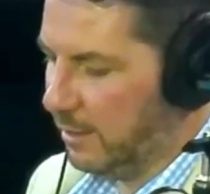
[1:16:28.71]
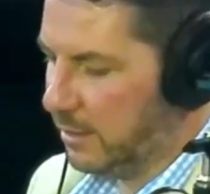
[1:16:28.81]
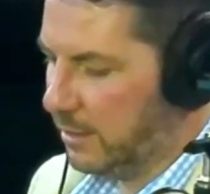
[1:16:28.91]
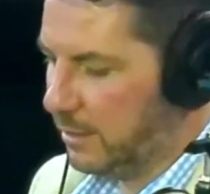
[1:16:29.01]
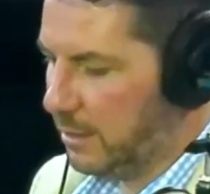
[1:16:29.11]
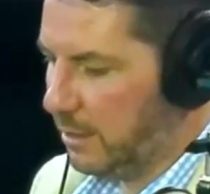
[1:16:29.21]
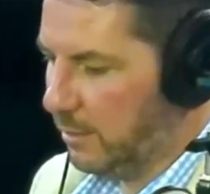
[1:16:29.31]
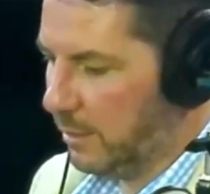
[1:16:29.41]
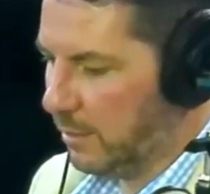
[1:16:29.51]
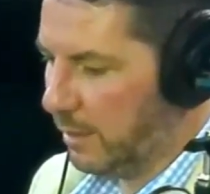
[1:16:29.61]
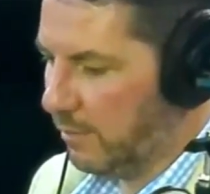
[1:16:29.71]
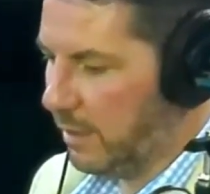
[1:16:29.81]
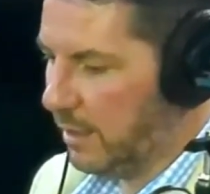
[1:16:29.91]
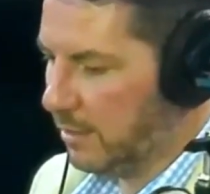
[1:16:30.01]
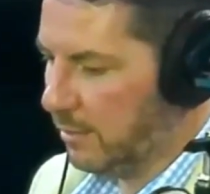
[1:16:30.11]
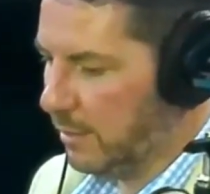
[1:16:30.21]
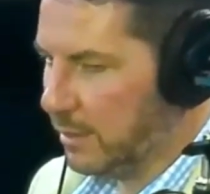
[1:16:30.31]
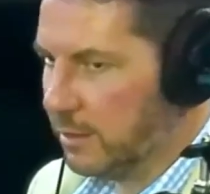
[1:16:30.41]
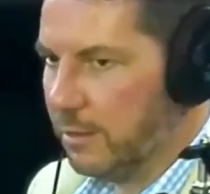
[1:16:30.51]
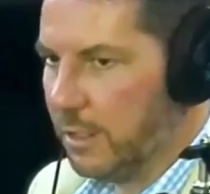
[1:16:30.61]
year 2 or 3, if you can get
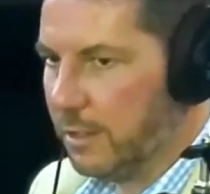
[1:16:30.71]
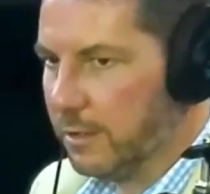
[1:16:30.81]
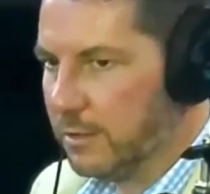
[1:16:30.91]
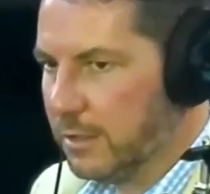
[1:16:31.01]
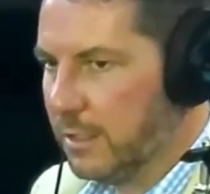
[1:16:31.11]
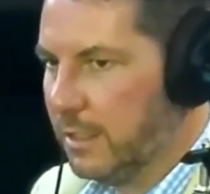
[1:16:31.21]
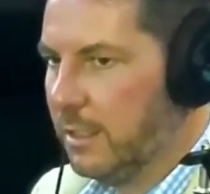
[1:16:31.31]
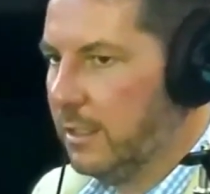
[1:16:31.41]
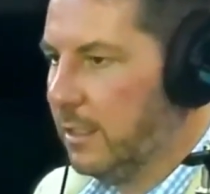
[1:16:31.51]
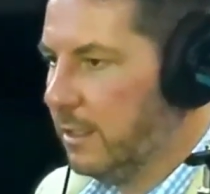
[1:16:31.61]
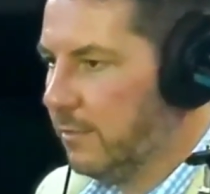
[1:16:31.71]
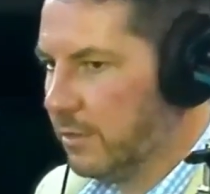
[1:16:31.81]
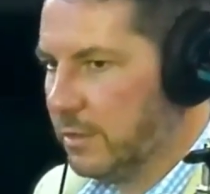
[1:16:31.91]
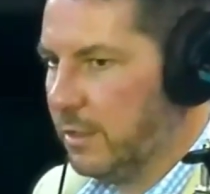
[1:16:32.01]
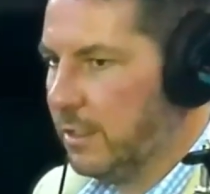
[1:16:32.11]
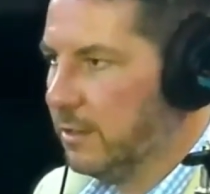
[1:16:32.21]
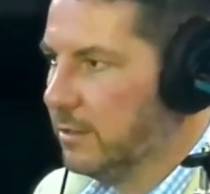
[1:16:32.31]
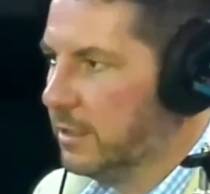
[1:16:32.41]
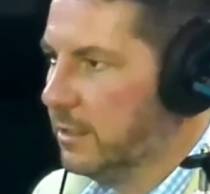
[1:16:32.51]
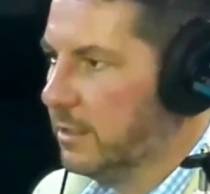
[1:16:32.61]
through like 2 years, first 2
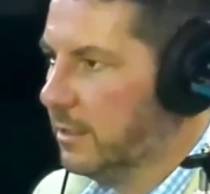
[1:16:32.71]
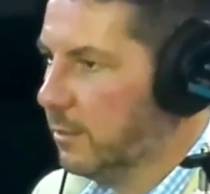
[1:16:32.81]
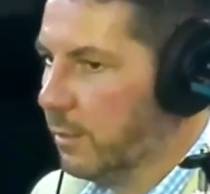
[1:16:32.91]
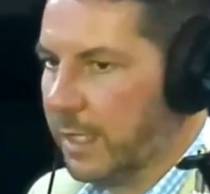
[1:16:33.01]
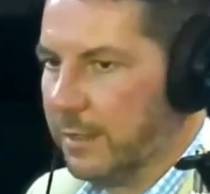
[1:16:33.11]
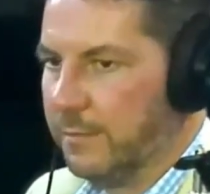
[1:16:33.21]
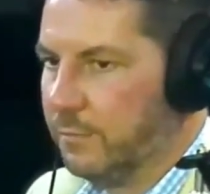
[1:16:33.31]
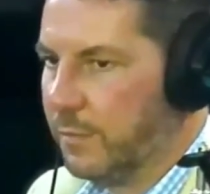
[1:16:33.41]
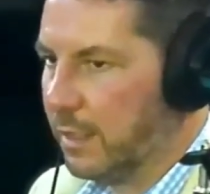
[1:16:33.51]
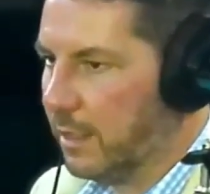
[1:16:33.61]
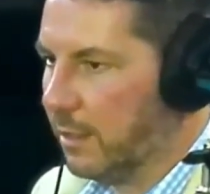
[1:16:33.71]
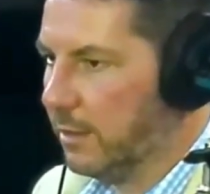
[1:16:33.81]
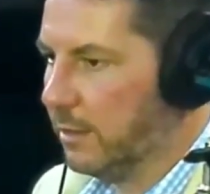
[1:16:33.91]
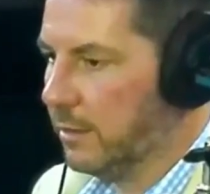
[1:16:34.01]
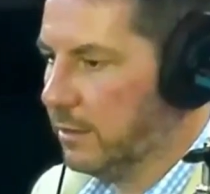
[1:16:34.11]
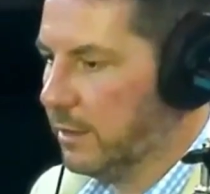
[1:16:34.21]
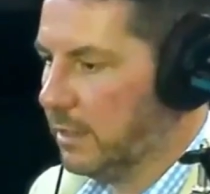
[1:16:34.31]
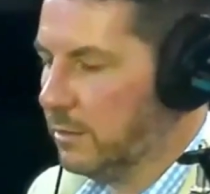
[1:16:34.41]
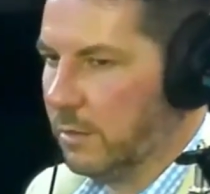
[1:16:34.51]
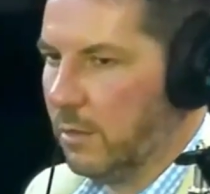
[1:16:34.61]
years, great.
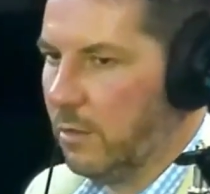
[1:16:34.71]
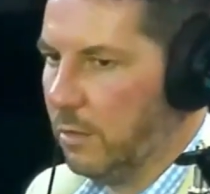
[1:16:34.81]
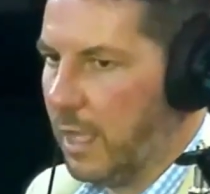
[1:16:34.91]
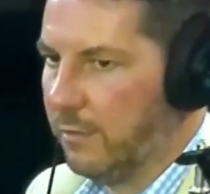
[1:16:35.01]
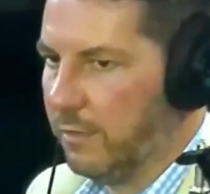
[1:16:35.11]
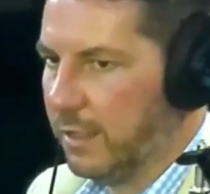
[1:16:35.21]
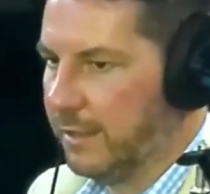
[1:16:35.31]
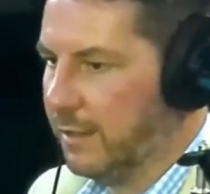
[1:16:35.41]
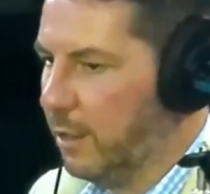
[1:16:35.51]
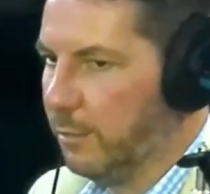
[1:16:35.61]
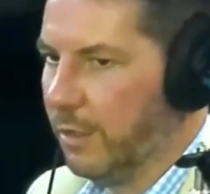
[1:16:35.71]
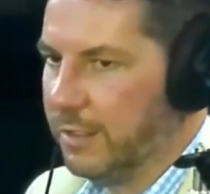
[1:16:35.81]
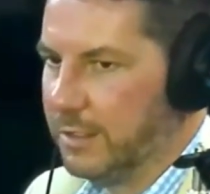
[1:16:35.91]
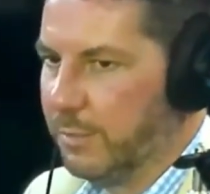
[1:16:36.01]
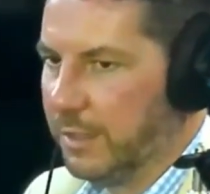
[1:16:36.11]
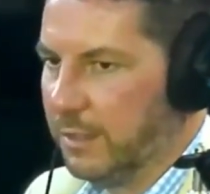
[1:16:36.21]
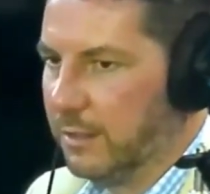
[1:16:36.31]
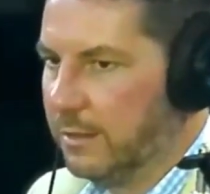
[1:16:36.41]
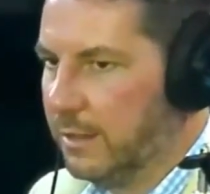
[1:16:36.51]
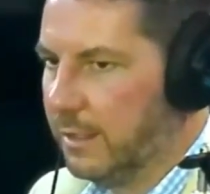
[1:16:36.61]
You're not doing a whole lot of like home runs,
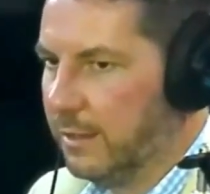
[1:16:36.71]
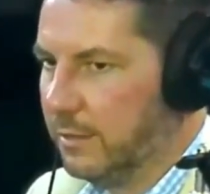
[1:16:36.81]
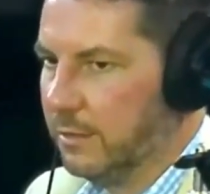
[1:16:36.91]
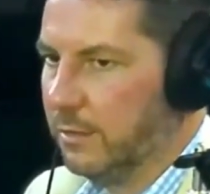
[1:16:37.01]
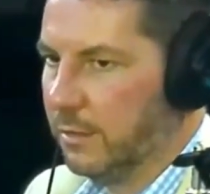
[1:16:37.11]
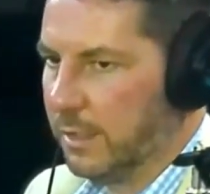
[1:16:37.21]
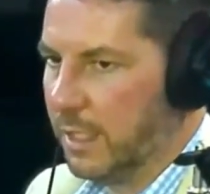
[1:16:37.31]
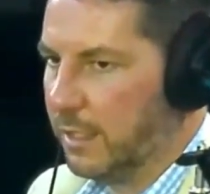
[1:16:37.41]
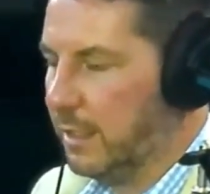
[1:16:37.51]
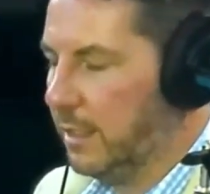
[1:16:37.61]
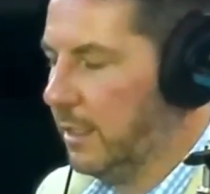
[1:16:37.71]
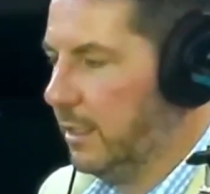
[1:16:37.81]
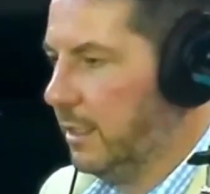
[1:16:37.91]
but you're doing okay.